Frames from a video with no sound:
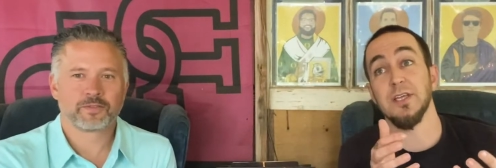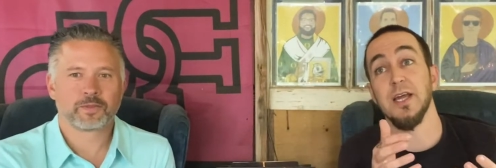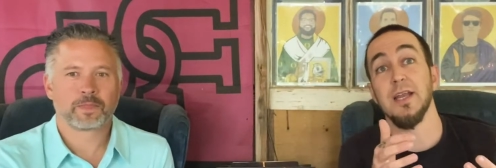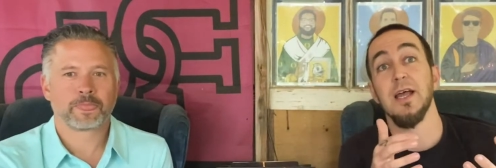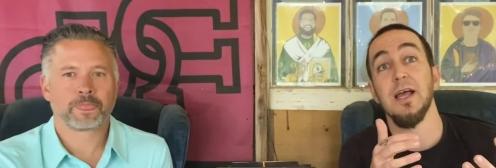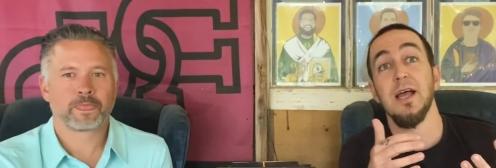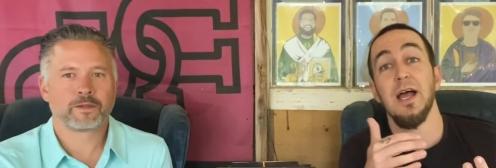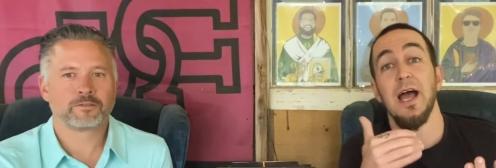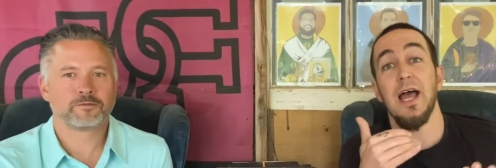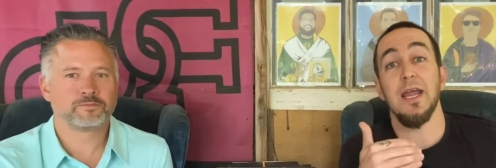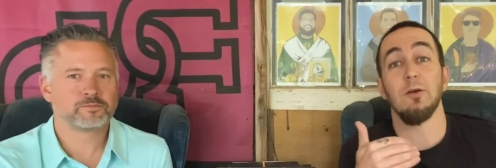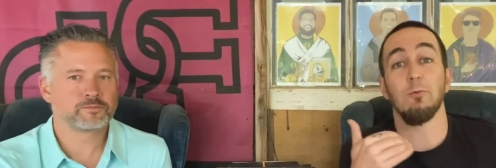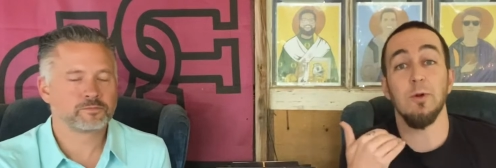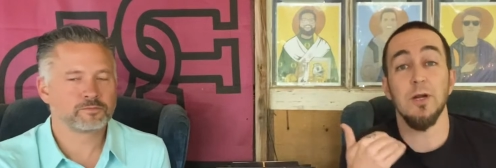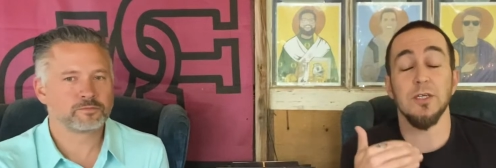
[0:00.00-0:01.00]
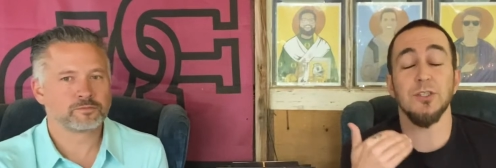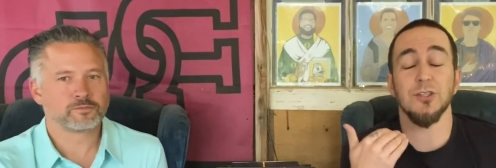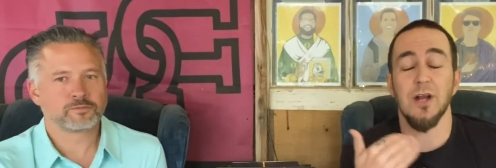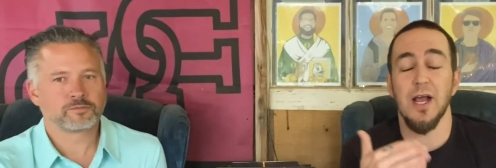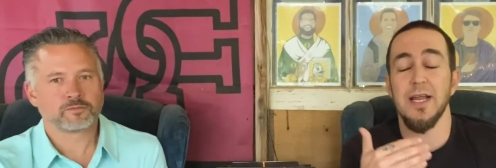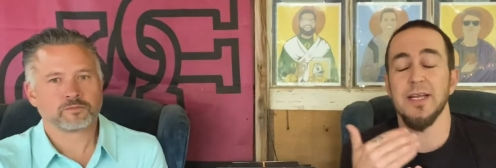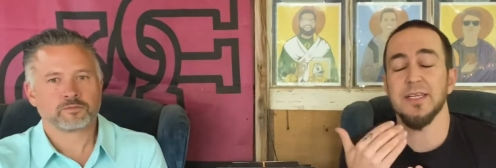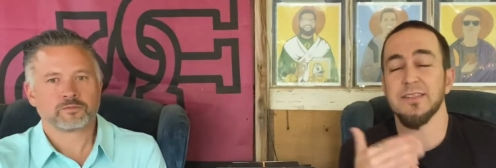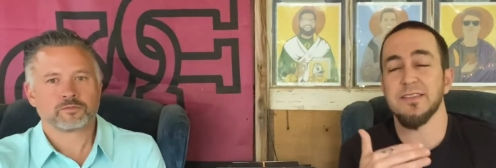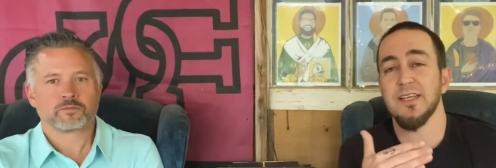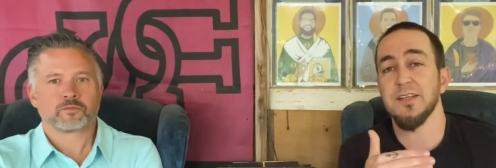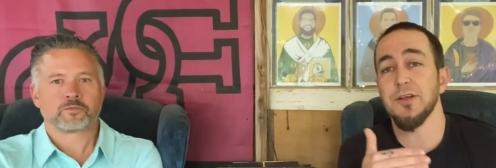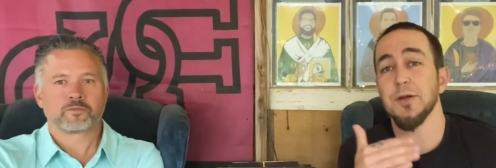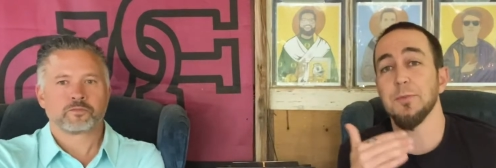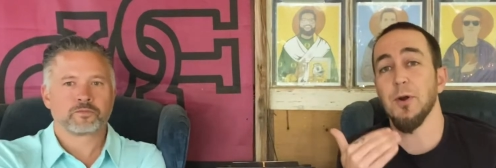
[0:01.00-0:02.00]
Speaker 1: that hey, we're trying to
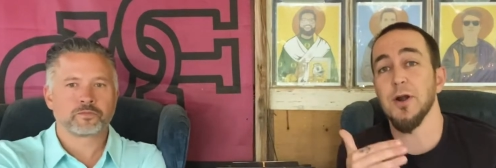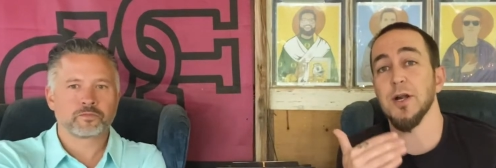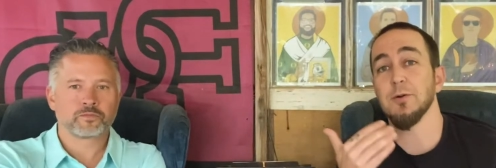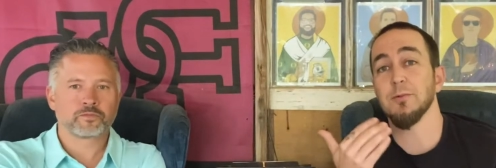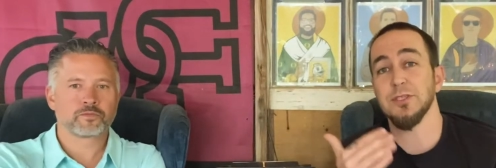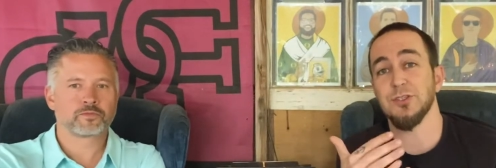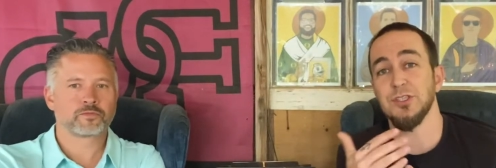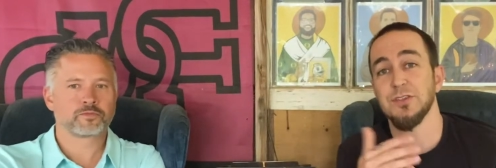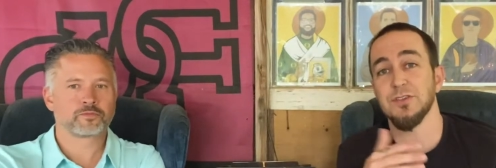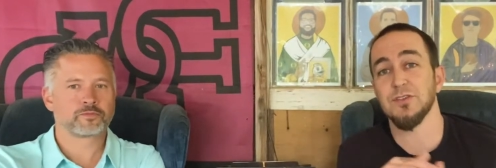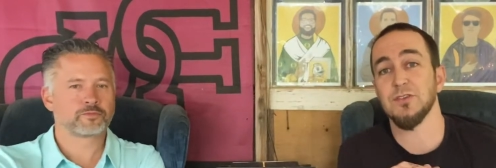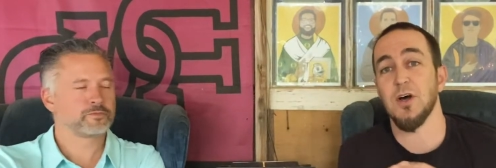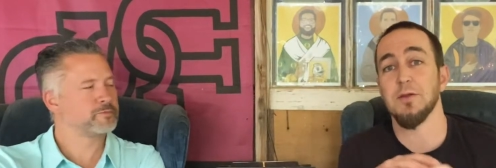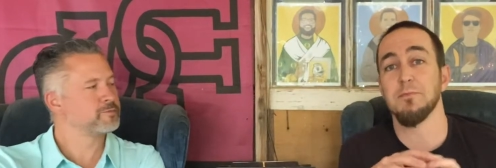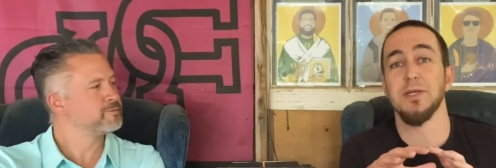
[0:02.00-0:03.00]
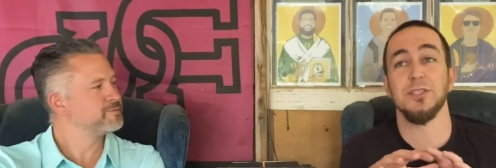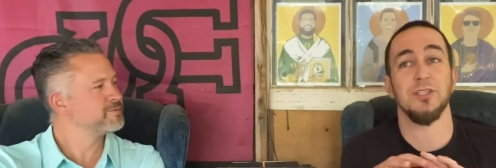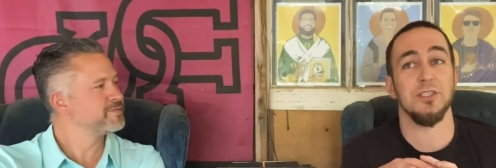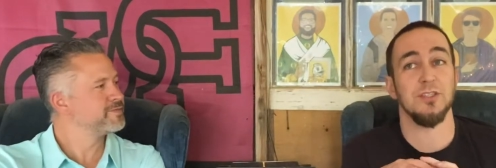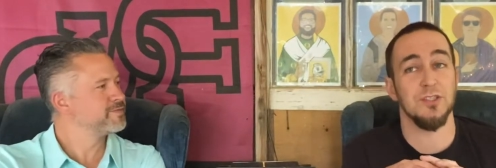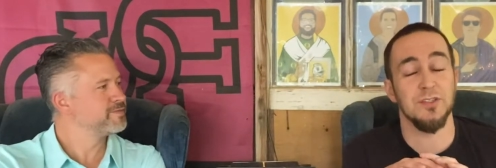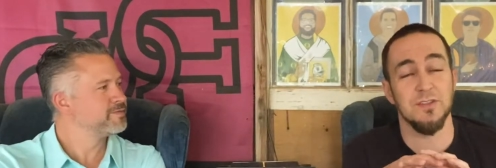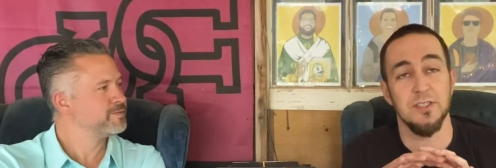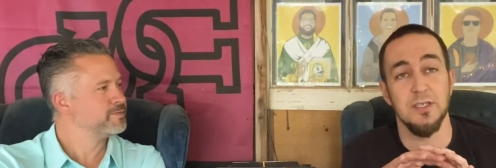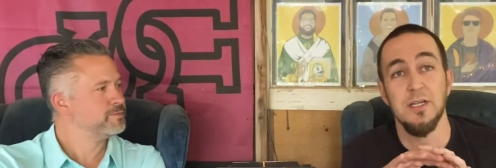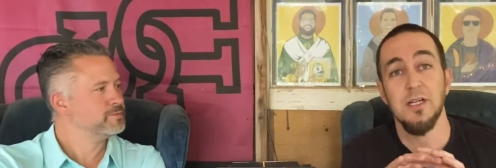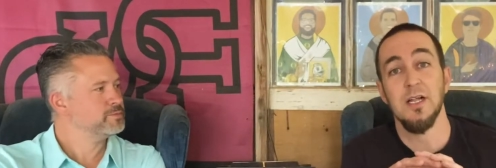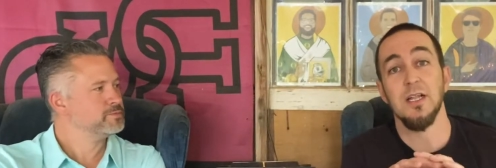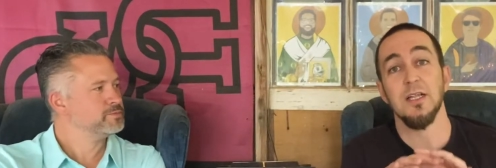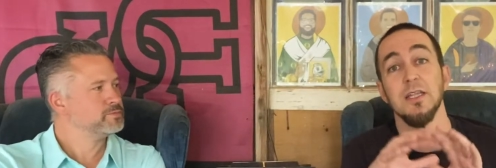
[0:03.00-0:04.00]
continue to partner with Jesus on mission just to
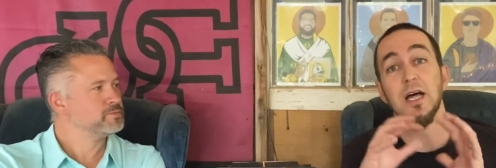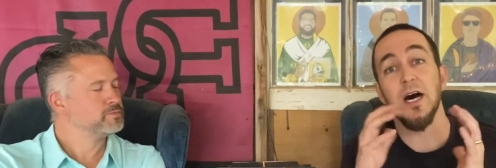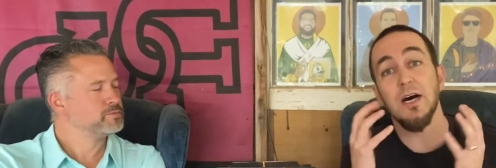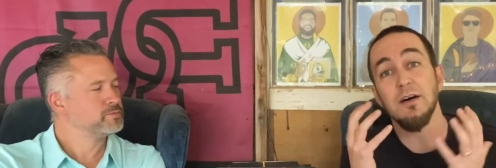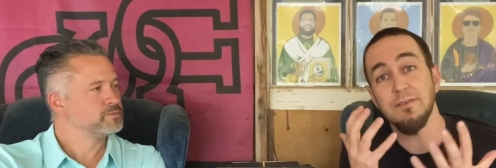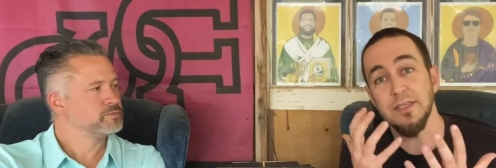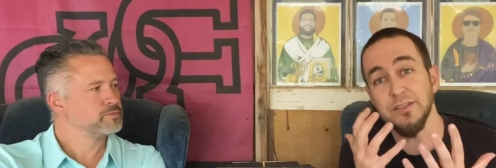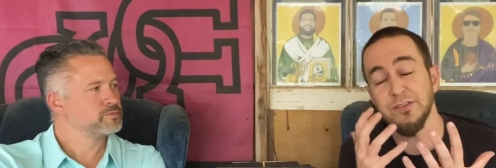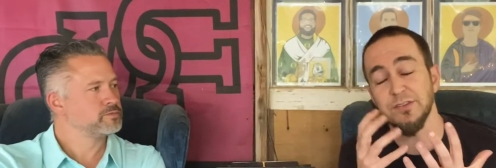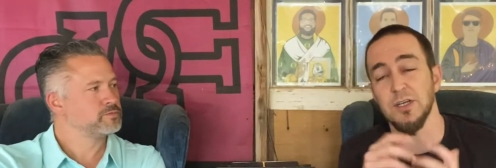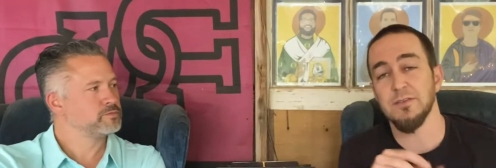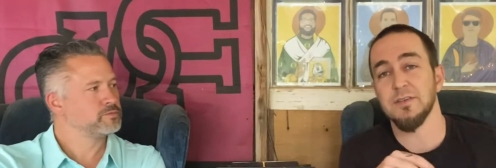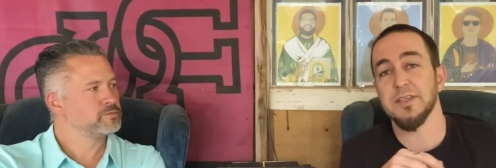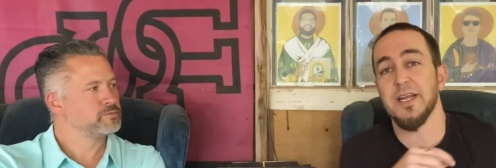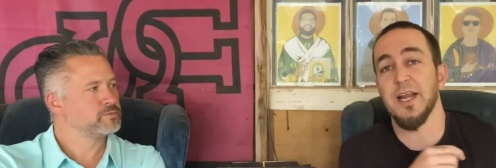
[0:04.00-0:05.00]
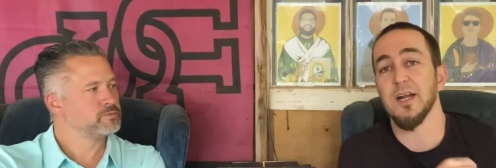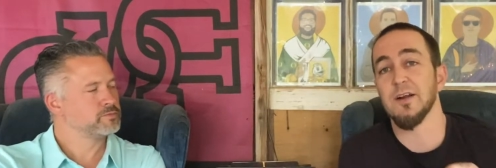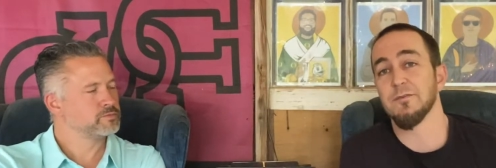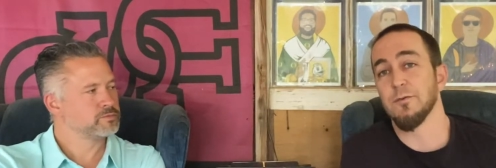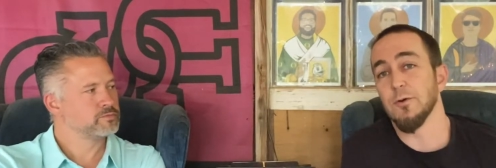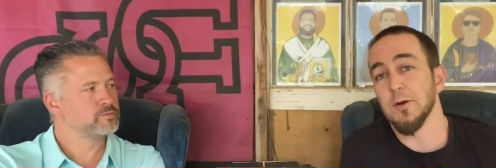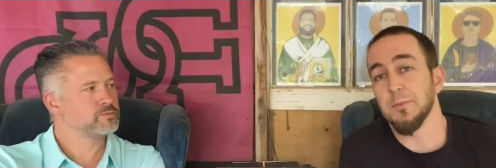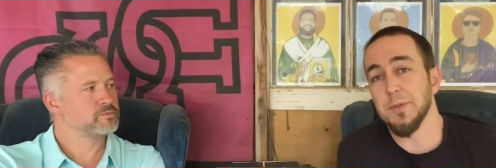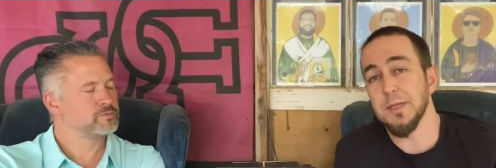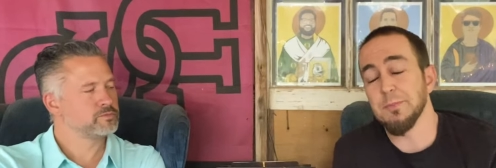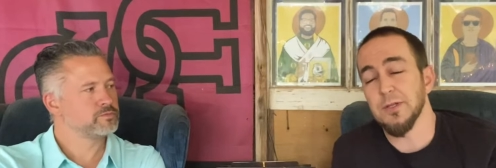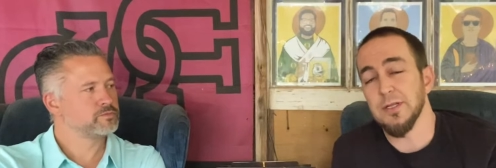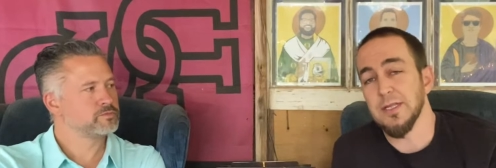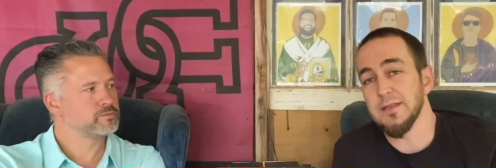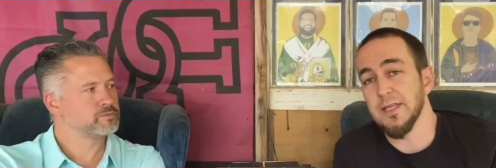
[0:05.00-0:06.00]
love and serve and care for
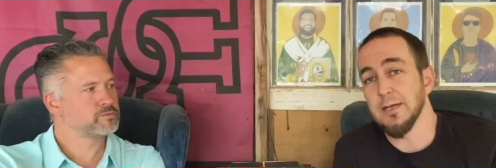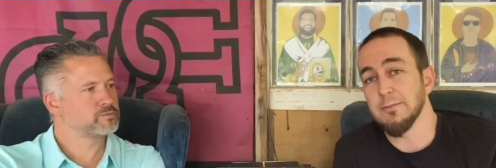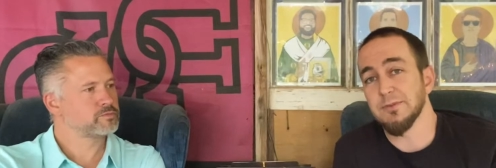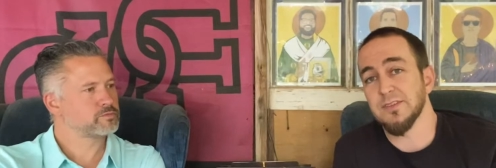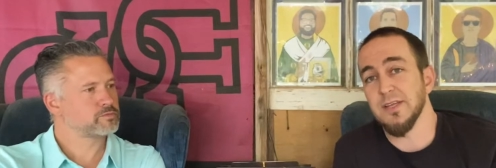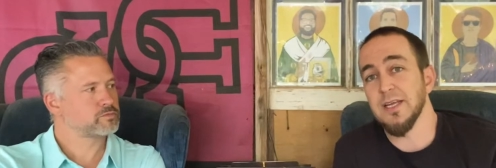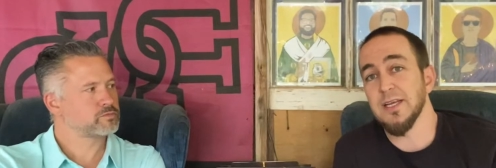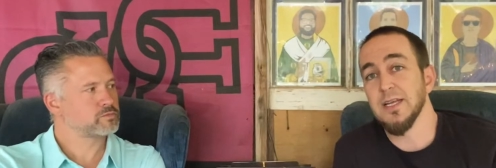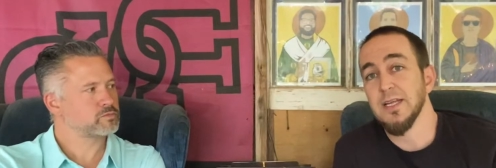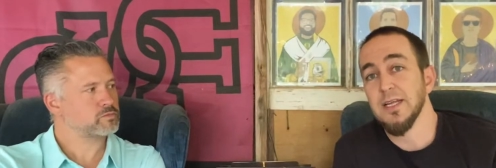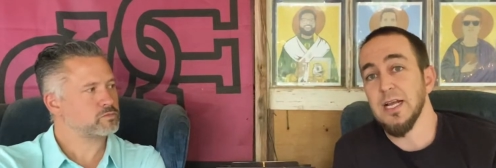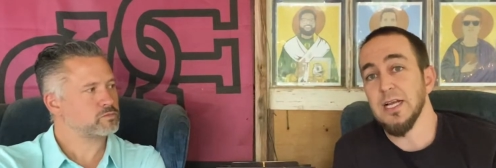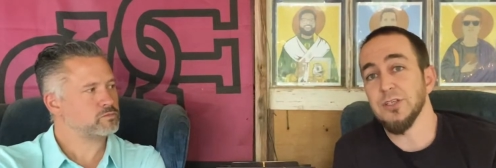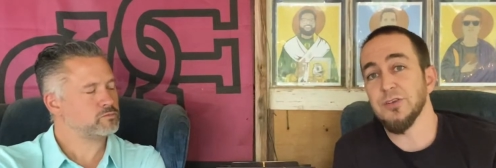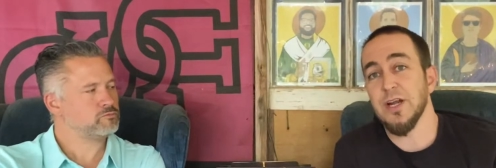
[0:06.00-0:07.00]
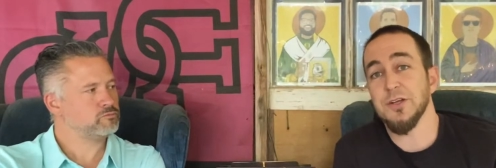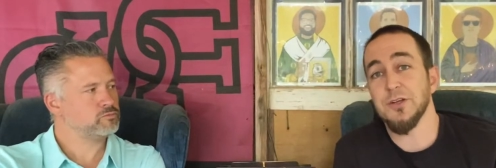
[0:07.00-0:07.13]
people in the upstate and trying